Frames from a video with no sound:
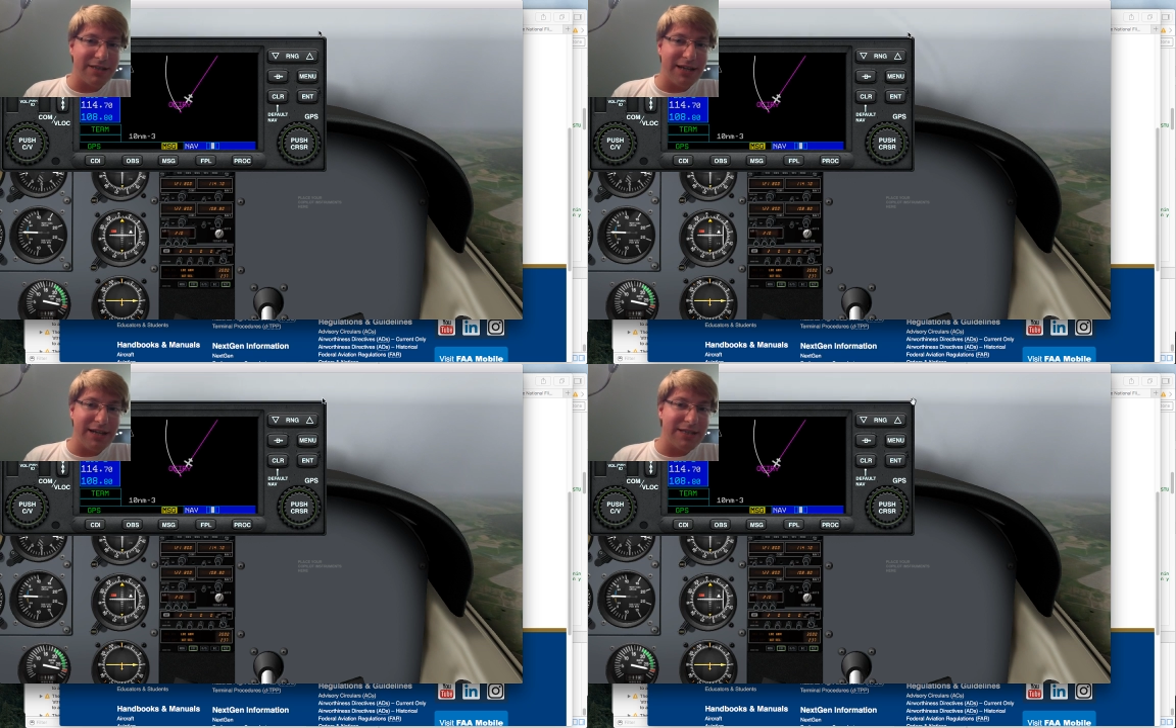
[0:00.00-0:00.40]

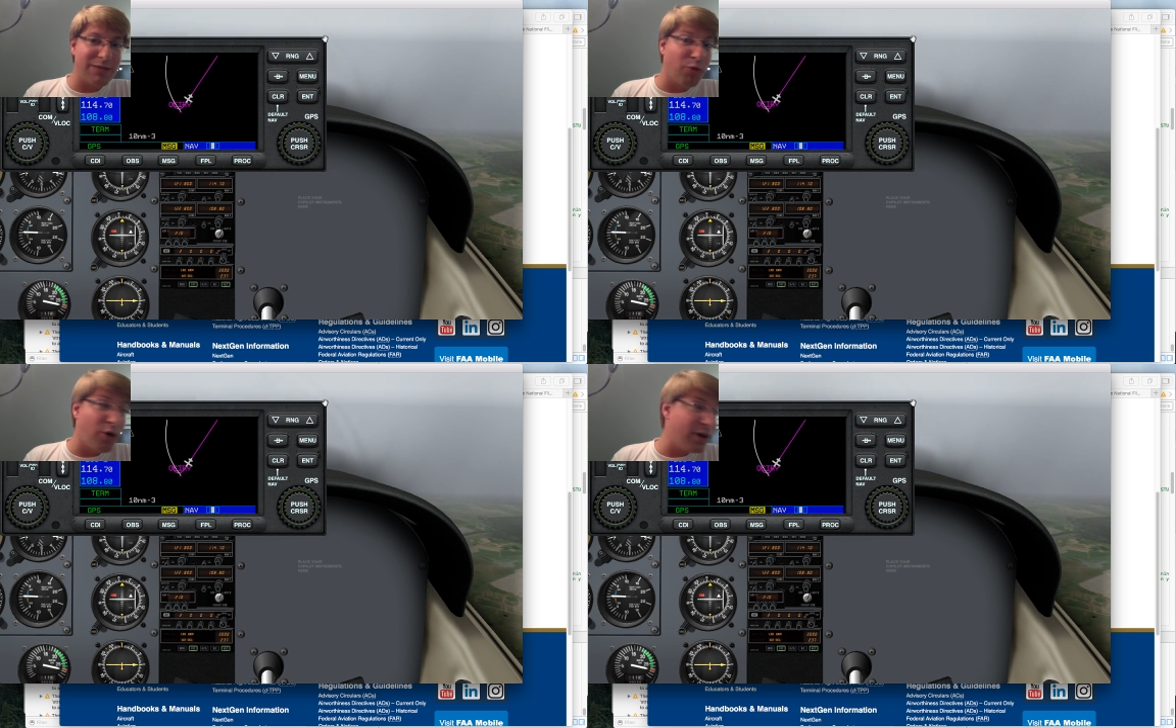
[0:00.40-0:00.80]
it's
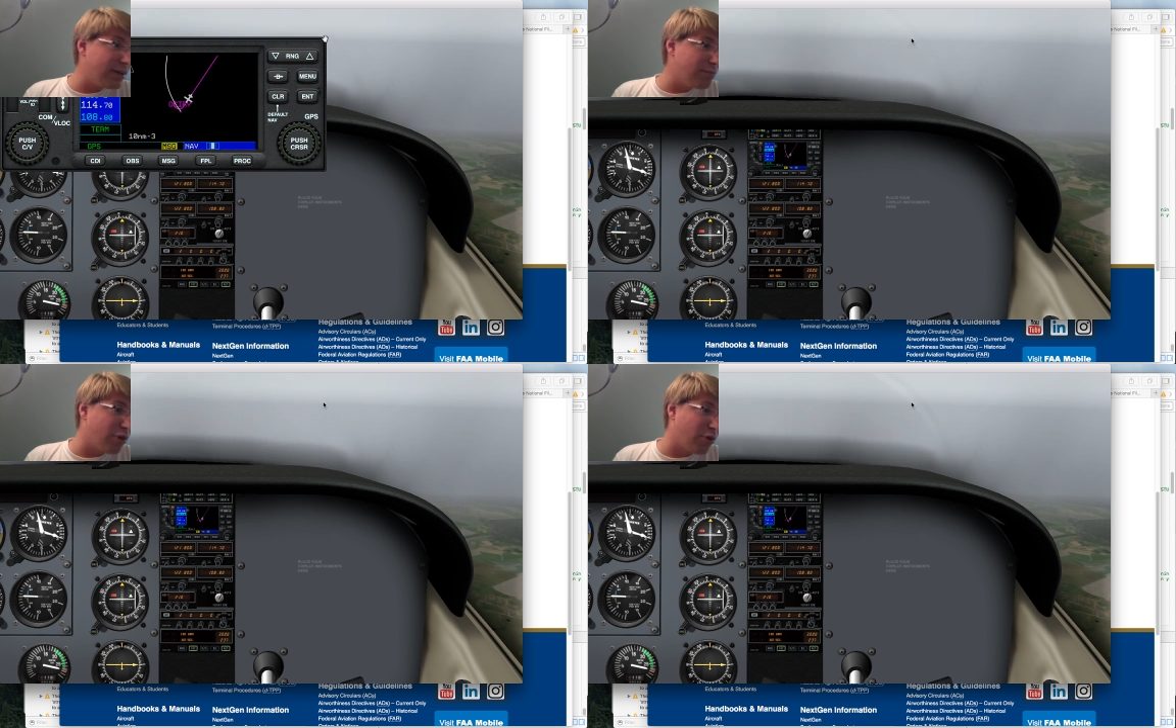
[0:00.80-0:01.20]
work
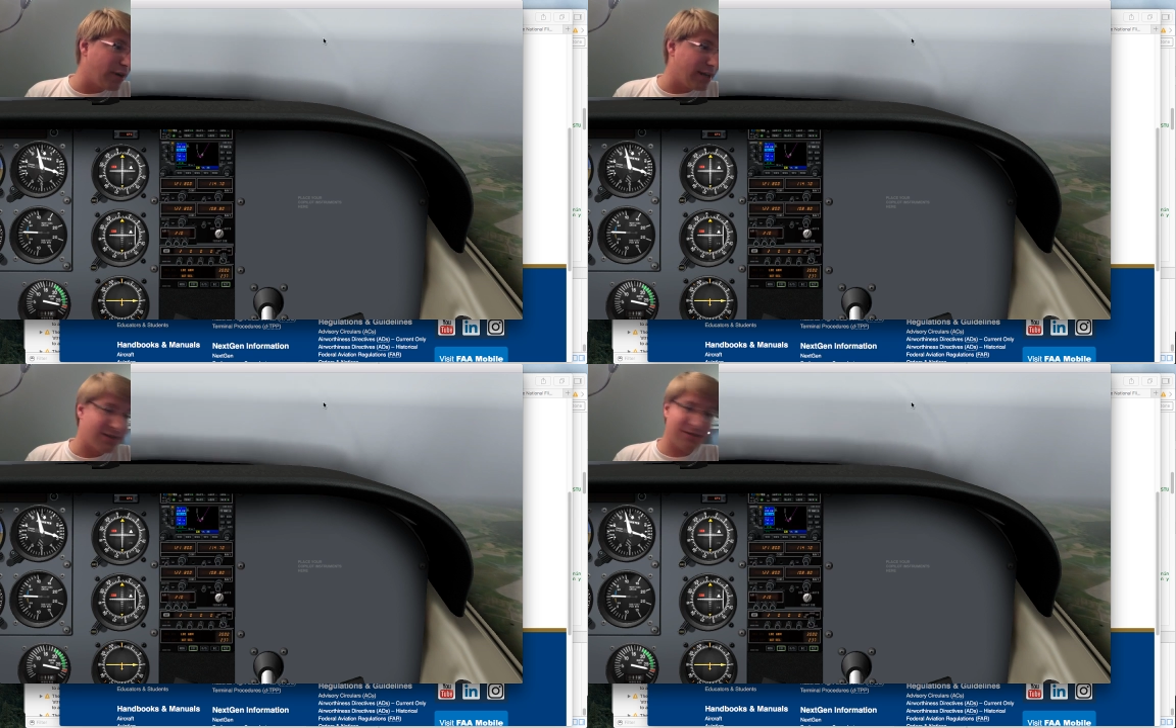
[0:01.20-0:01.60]
in
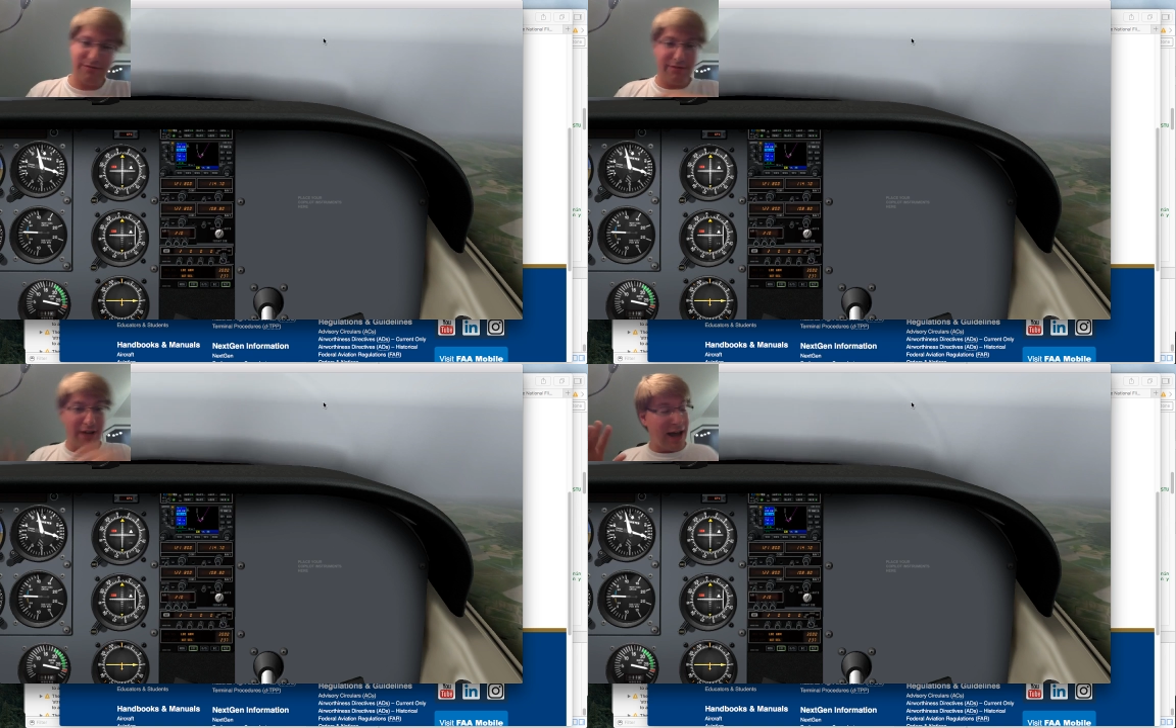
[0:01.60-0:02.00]
progress.
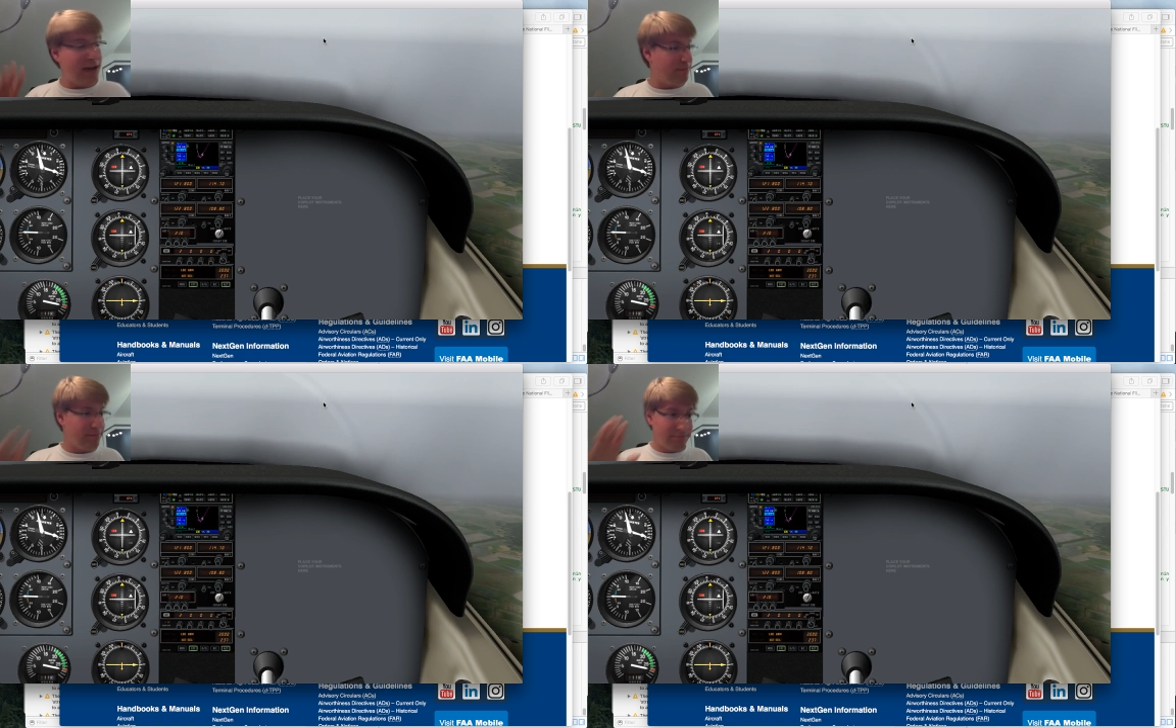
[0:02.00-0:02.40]
I
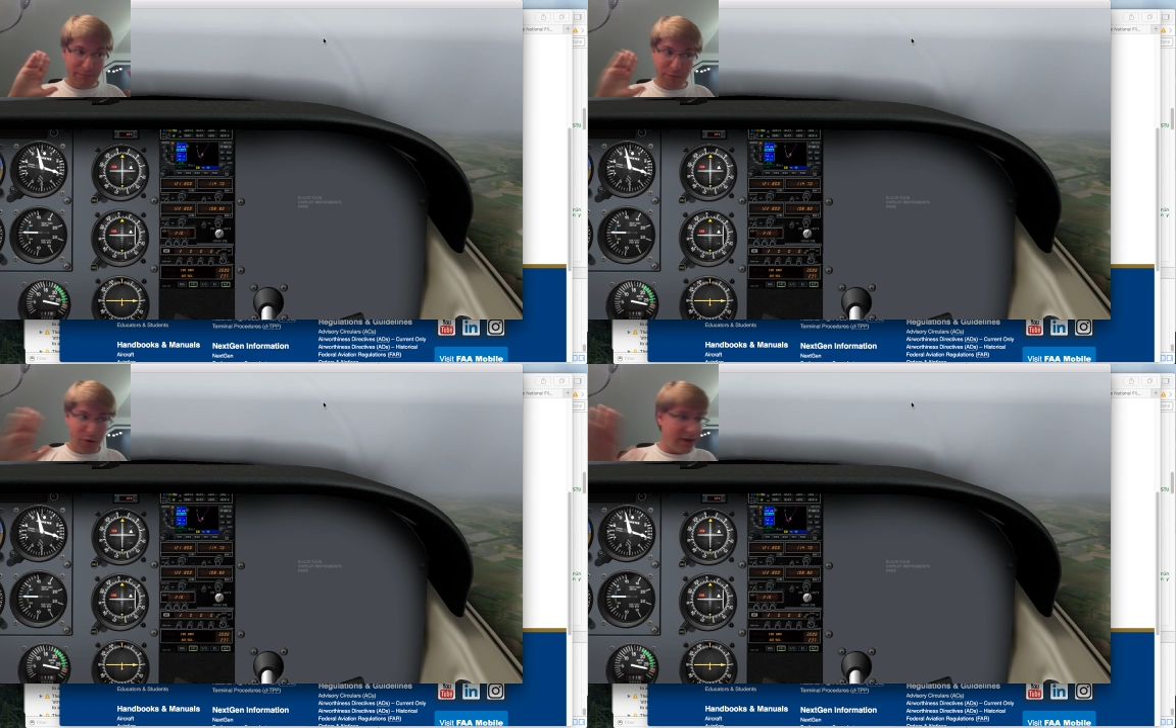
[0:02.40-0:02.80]
am
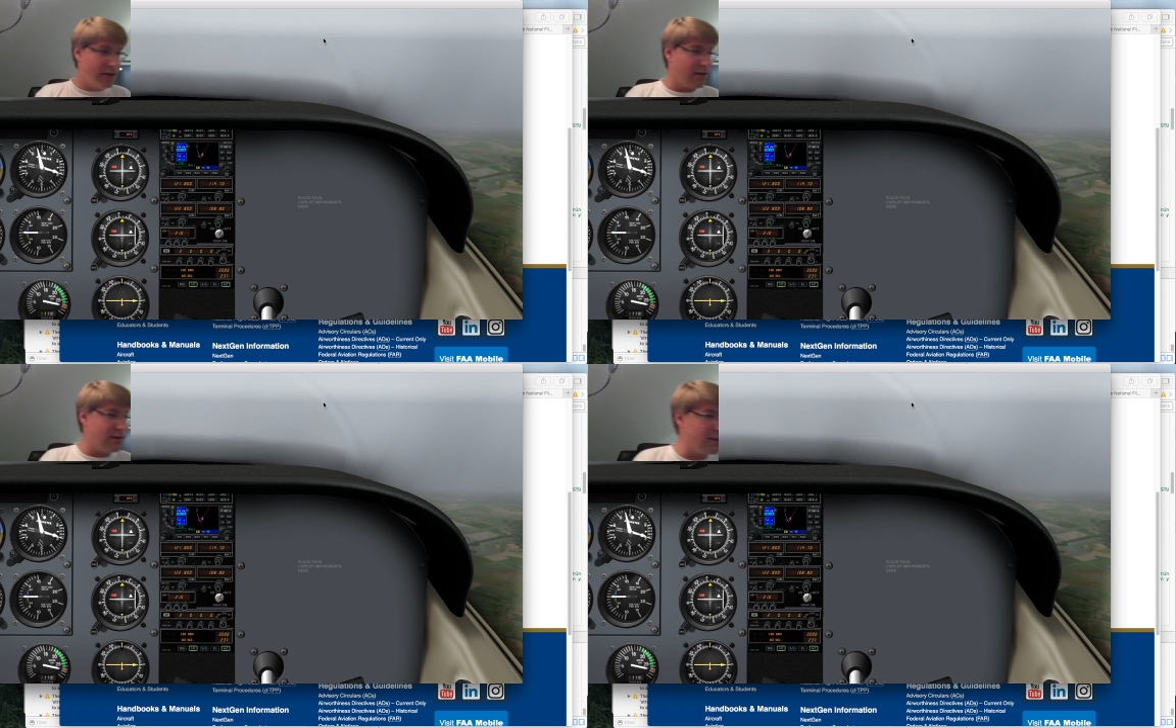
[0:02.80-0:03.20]
working on it